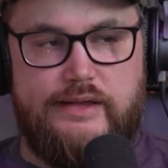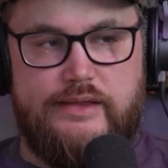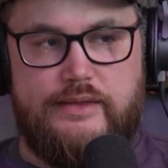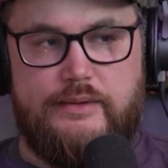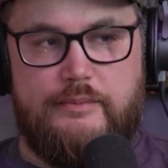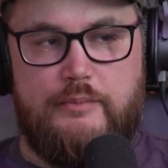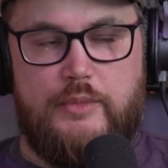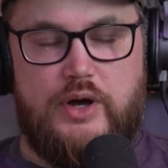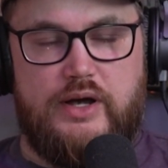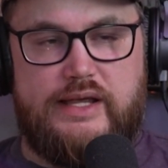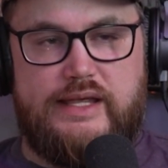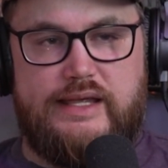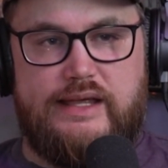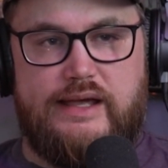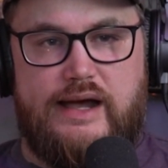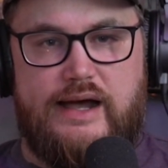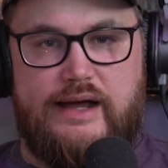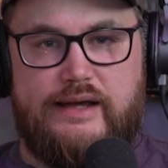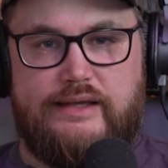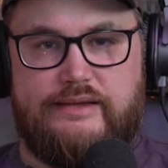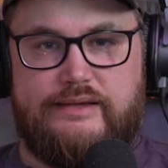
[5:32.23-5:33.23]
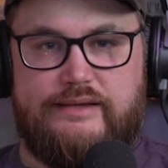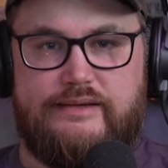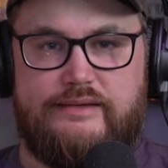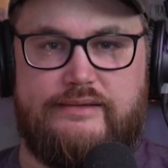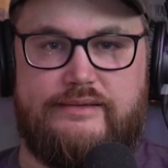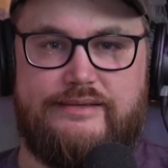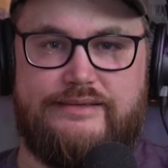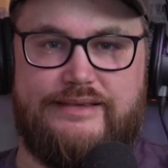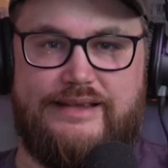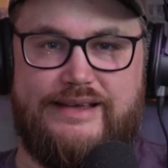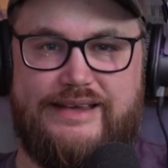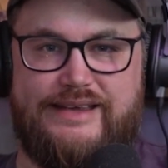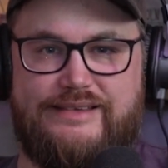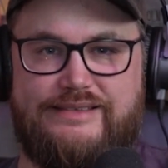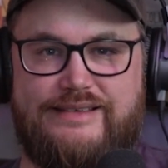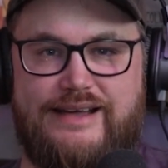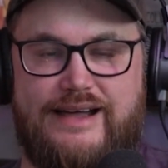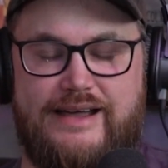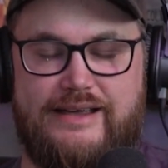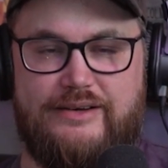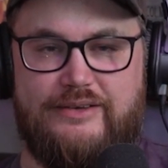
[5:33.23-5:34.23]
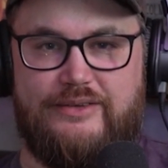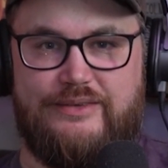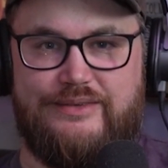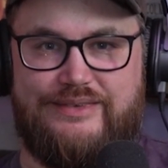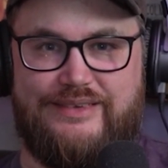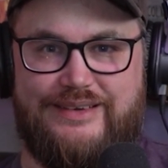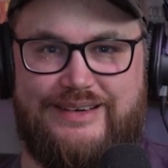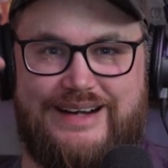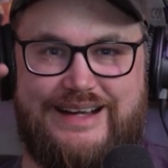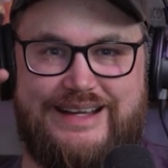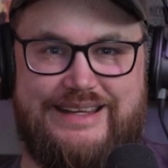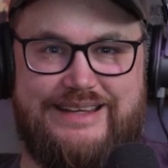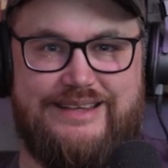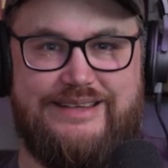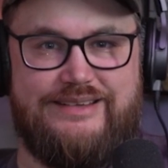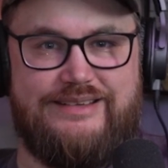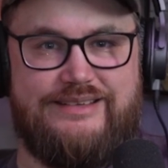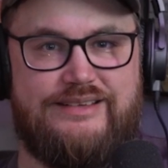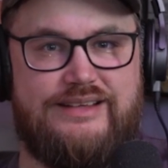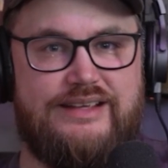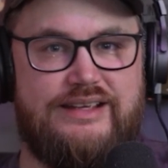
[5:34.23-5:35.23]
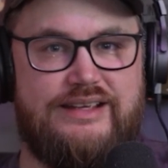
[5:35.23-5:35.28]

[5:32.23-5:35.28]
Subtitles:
the Monkey Island like titles they're